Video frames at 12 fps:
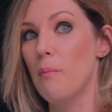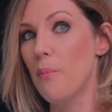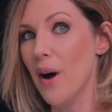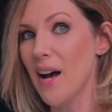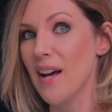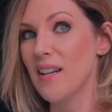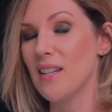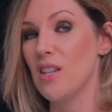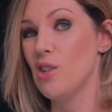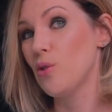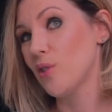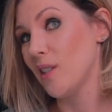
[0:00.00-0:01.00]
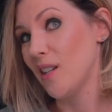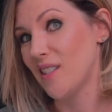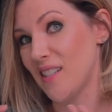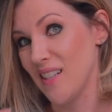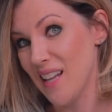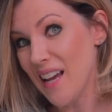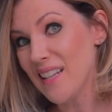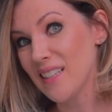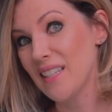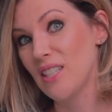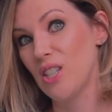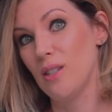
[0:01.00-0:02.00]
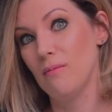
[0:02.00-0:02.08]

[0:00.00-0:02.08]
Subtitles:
But using it slightly,